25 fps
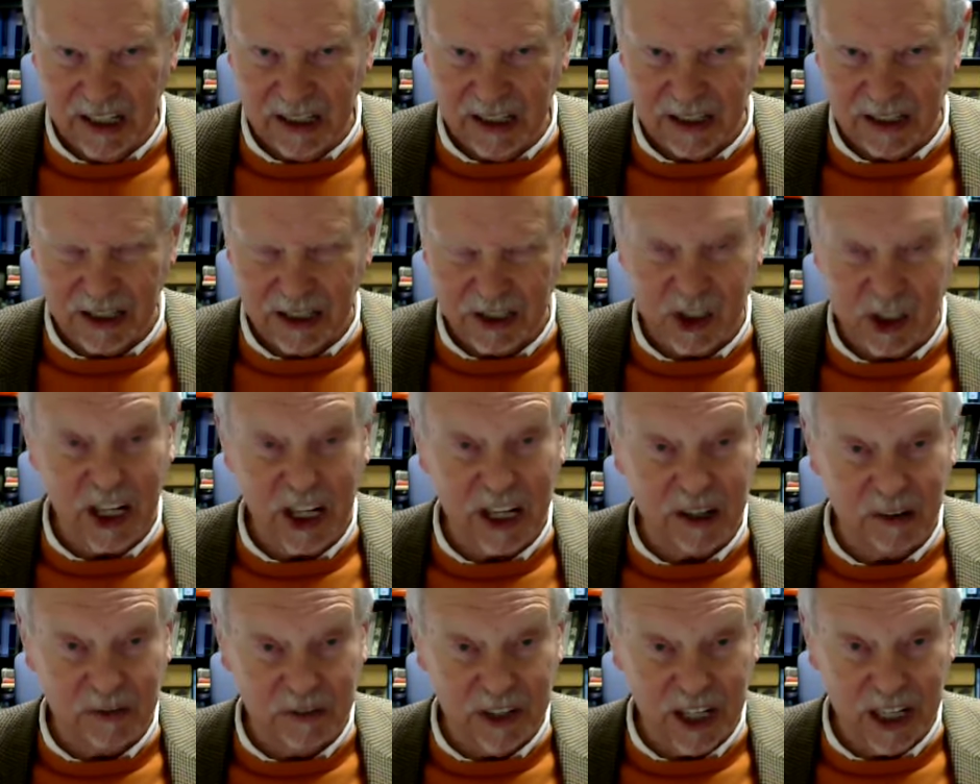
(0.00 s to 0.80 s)
the
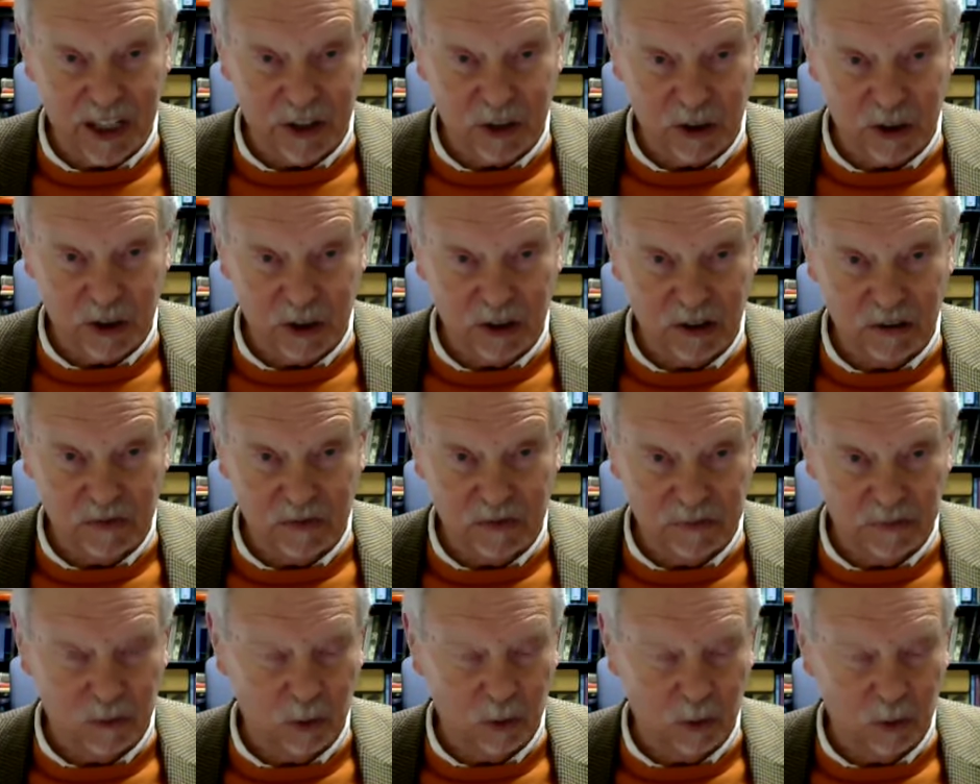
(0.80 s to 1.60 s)
state of nature,
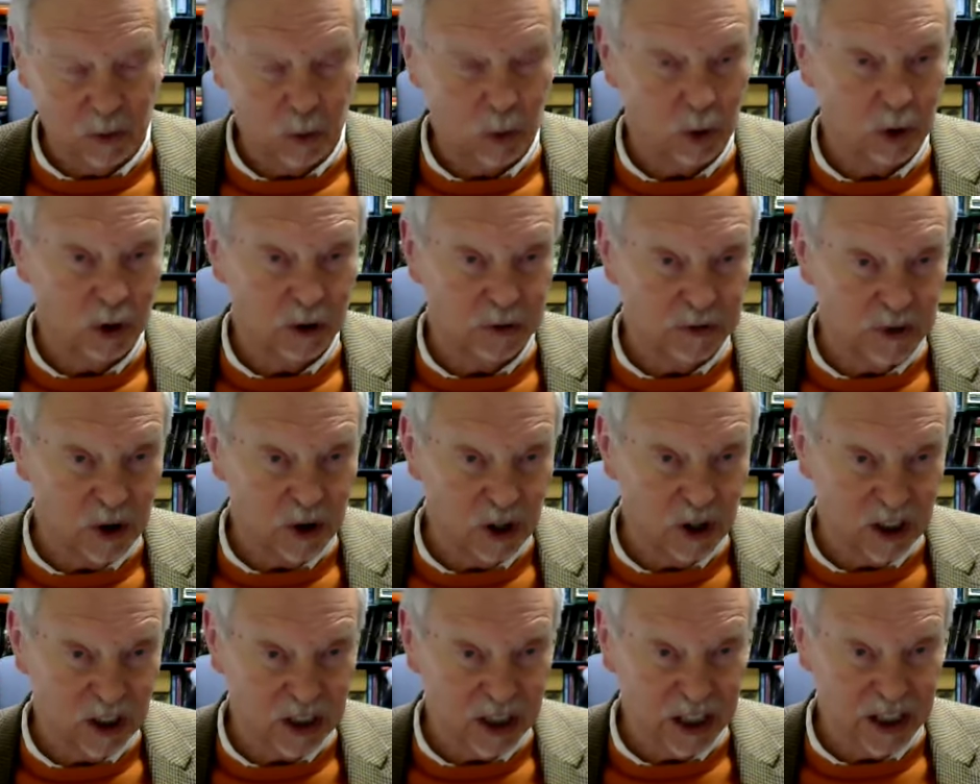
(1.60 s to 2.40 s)
war of
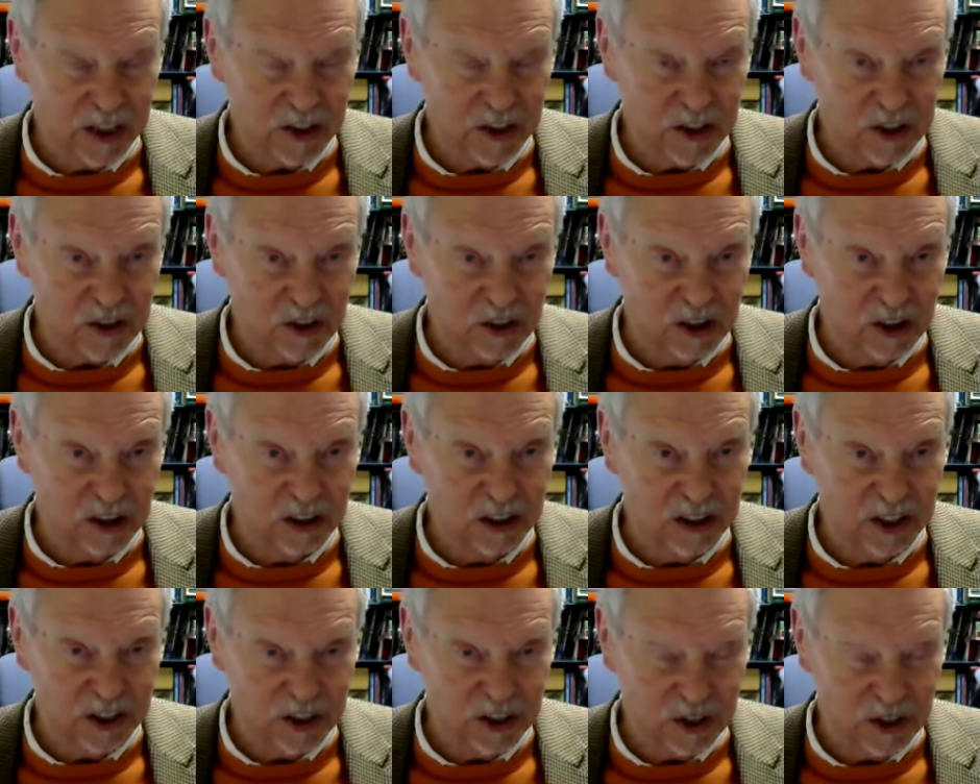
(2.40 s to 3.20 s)
all against
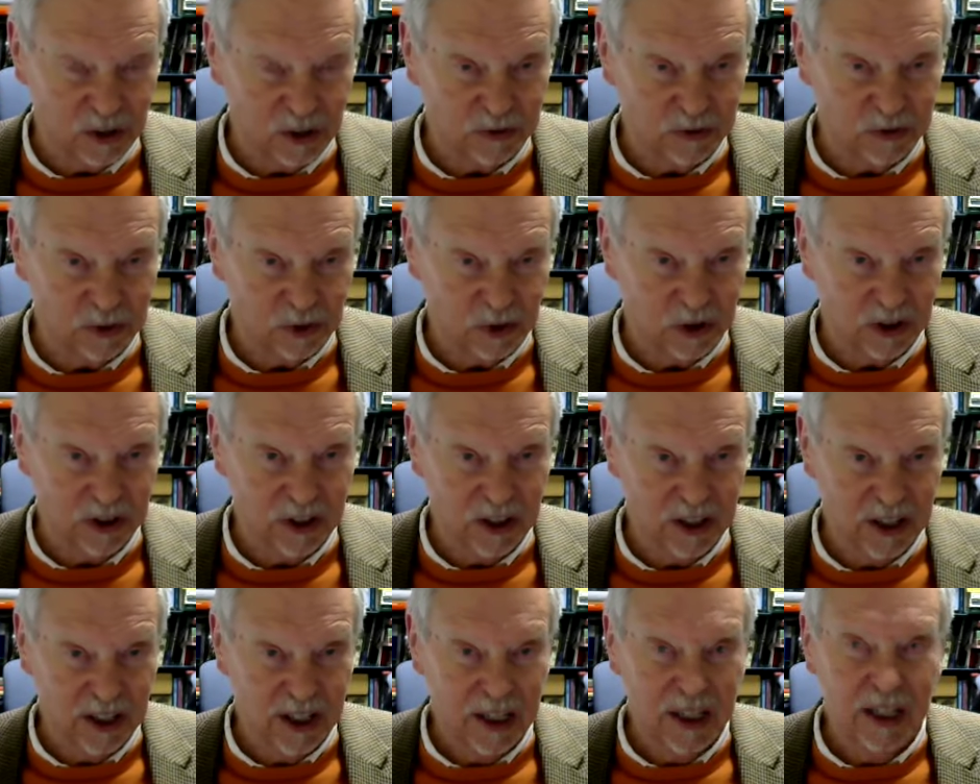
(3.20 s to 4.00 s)
all, and so
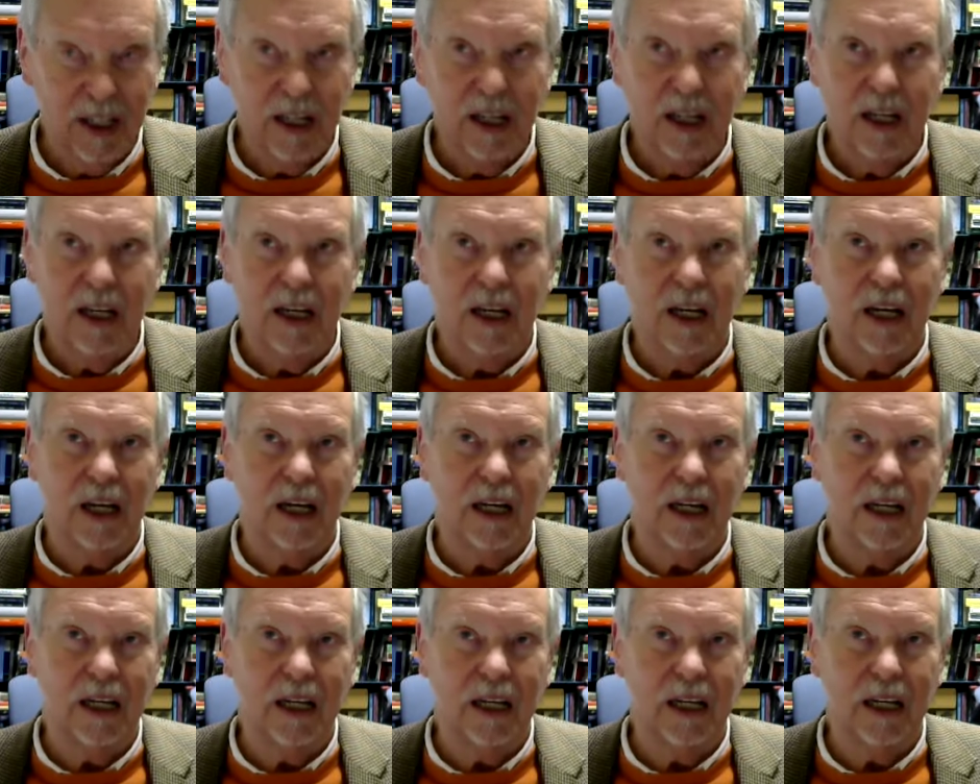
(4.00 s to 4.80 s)
forth,
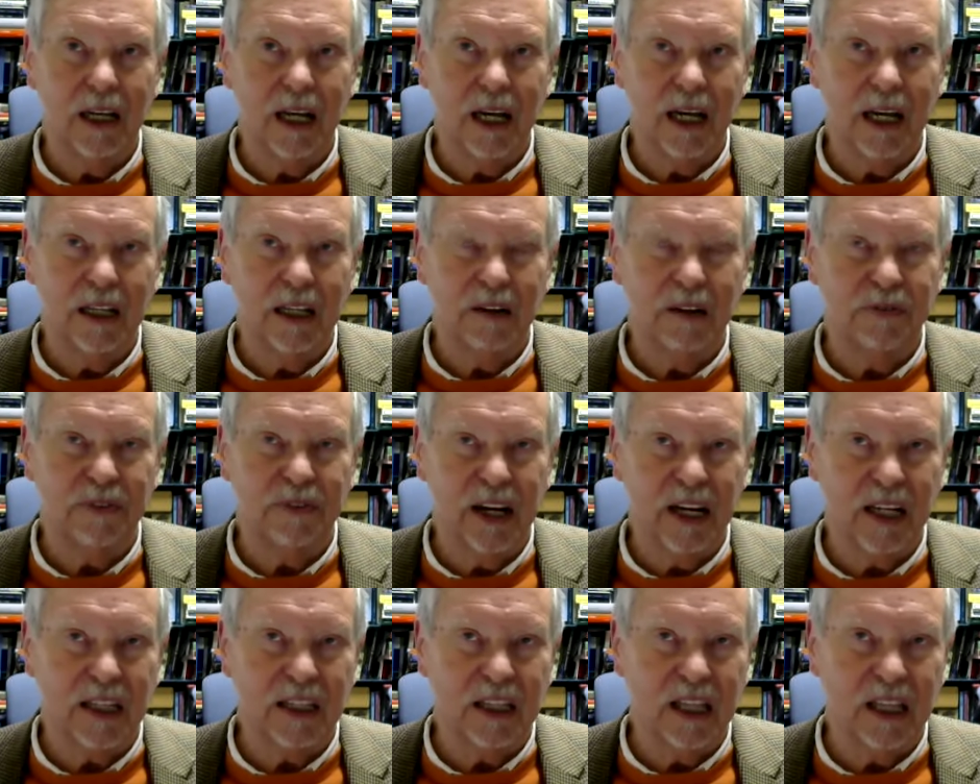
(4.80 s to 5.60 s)
and the
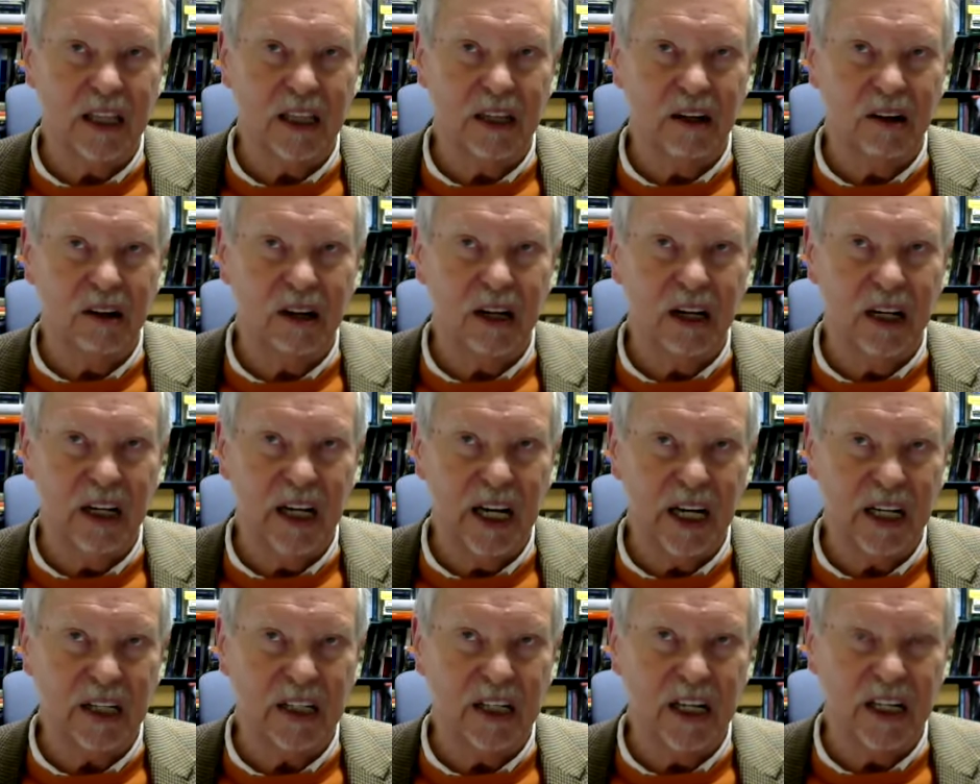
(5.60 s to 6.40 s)
fact that their
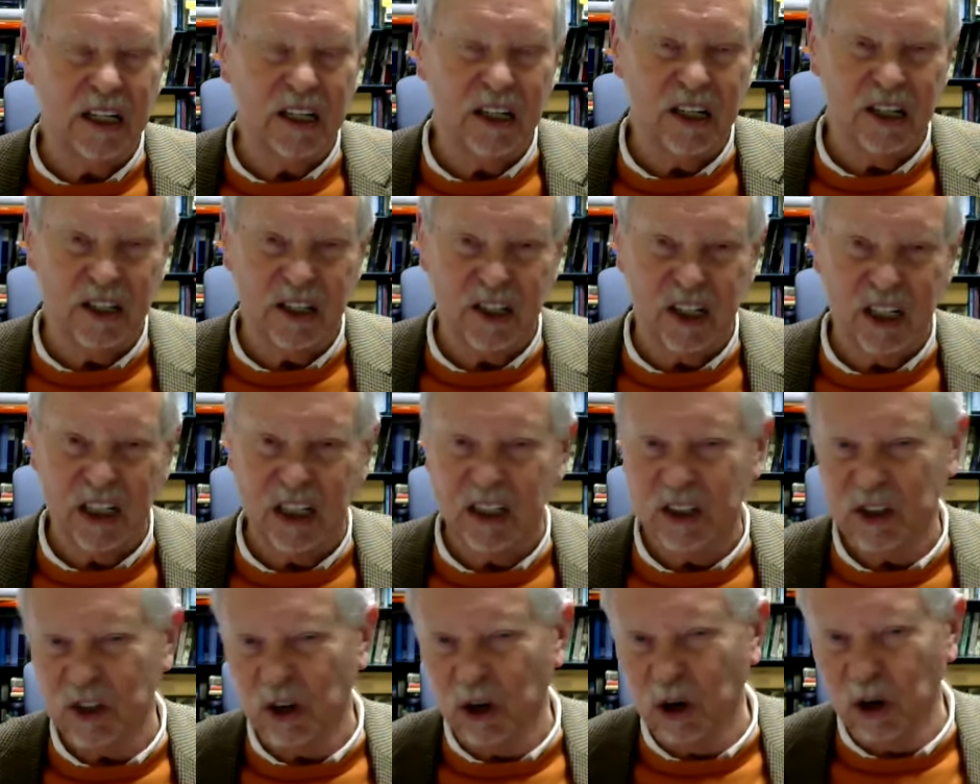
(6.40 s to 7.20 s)
connectedness
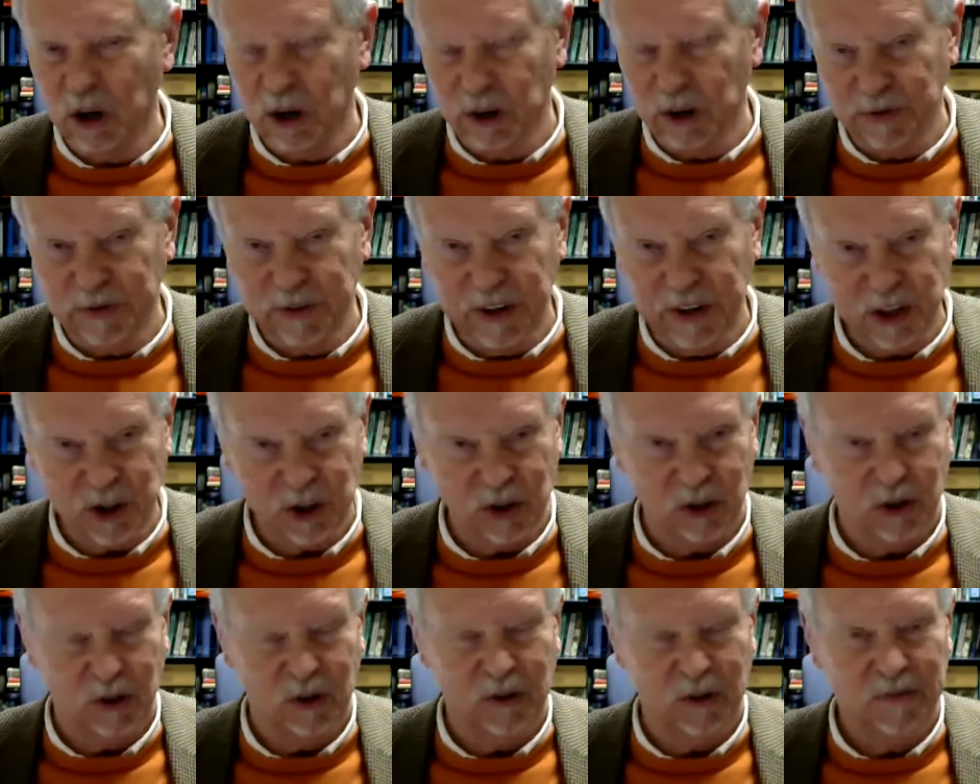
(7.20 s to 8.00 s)
is
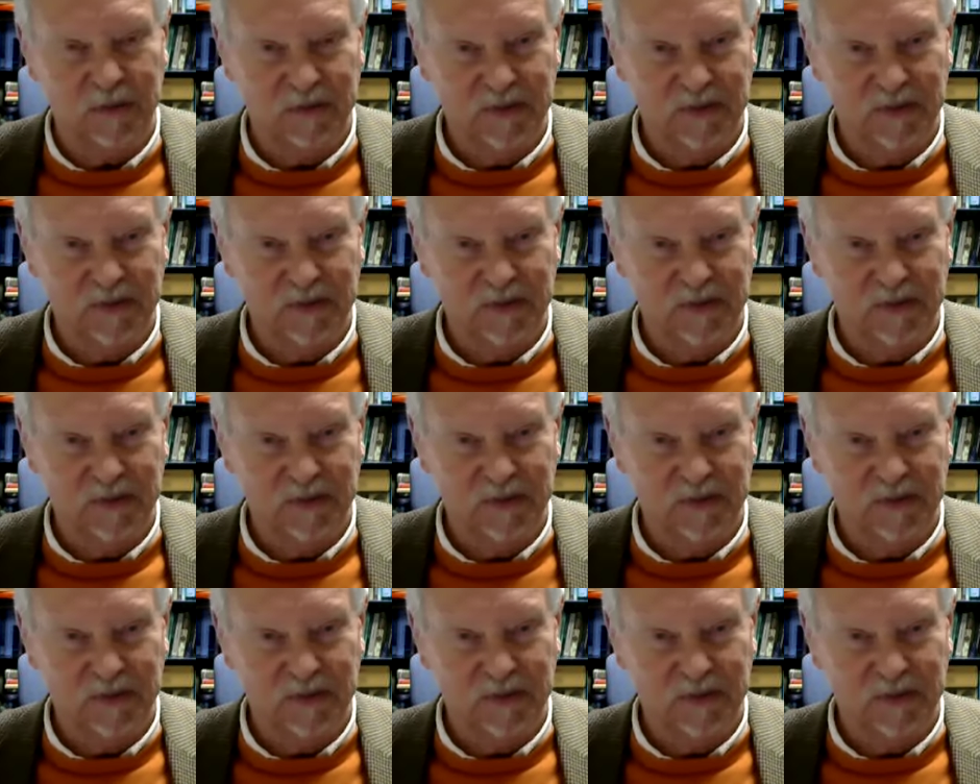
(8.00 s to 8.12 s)
artificial